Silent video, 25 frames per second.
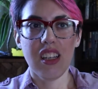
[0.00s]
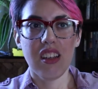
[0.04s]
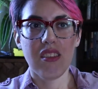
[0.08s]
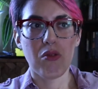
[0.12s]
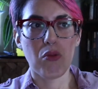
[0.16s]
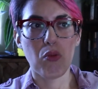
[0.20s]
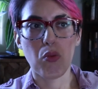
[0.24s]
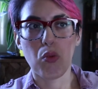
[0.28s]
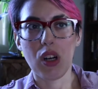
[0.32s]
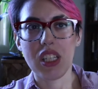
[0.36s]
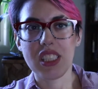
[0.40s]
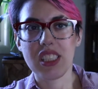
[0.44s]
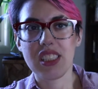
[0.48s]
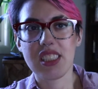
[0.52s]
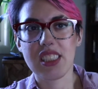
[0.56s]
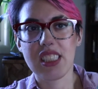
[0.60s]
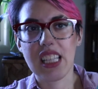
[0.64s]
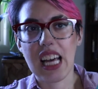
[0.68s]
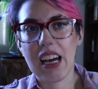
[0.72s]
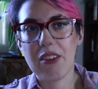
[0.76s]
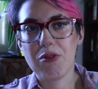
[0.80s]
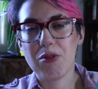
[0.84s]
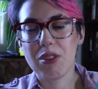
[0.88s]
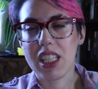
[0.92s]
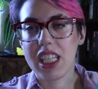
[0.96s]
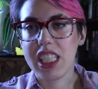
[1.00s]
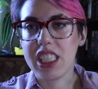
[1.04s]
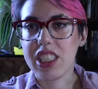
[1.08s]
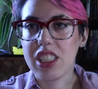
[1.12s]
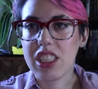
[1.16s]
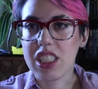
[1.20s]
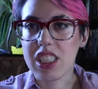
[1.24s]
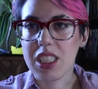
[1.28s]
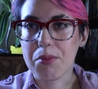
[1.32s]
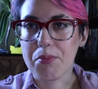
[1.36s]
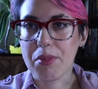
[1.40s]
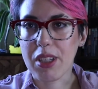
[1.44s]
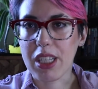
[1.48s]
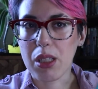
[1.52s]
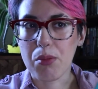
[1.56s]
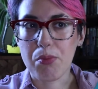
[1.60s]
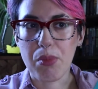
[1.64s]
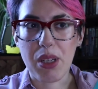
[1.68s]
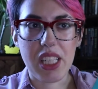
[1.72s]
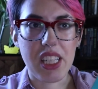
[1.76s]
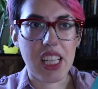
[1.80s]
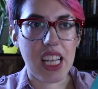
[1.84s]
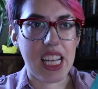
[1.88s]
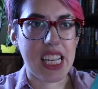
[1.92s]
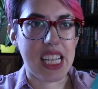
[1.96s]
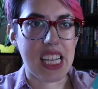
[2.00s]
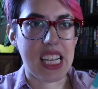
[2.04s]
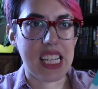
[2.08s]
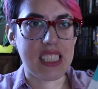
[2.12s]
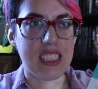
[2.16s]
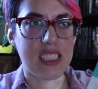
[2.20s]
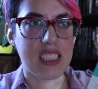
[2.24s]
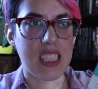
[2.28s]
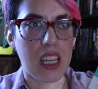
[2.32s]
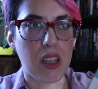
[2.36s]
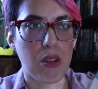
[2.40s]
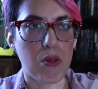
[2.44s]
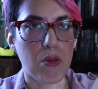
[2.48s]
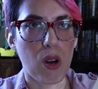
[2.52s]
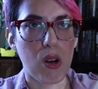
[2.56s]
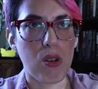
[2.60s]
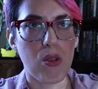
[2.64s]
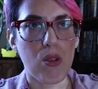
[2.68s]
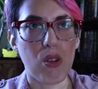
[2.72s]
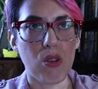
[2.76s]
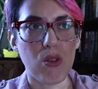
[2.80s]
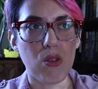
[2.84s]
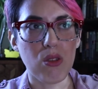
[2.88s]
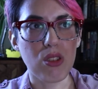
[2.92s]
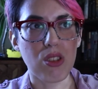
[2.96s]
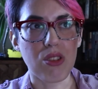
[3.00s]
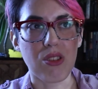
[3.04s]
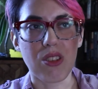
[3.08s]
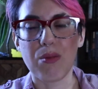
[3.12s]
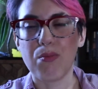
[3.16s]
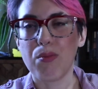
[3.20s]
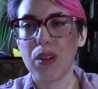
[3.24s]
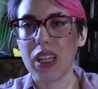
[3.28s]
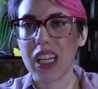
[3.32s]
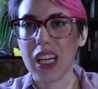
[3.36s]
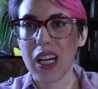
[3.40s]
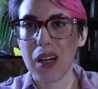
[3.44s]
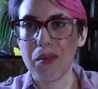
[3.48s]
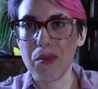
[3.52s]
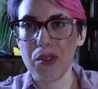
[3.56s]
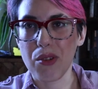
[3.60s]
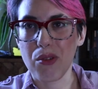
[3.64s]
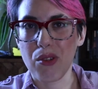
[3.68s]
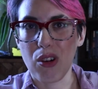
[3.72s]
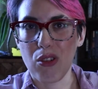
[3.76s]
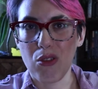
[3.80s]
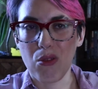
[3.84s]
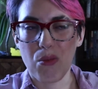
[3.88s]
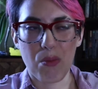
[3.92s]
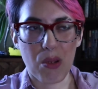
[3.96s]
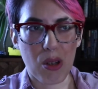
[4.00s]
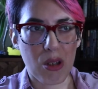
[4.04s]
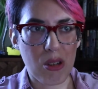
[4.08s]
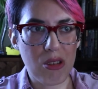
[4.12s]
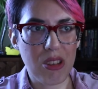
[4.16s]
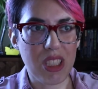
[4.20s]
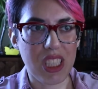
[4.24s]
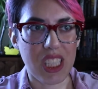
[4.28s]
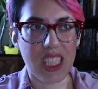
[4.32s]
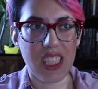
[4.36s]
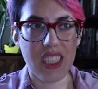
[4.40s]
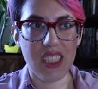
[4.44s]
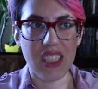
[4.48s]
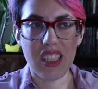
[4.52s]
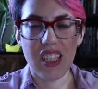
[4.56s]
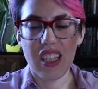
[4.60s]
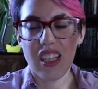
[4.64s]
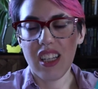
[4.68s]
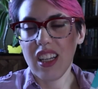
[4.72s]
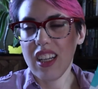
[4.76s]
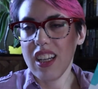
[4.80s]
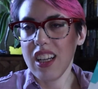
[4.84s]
What's that relationship going to be like as they grow older and become their own person?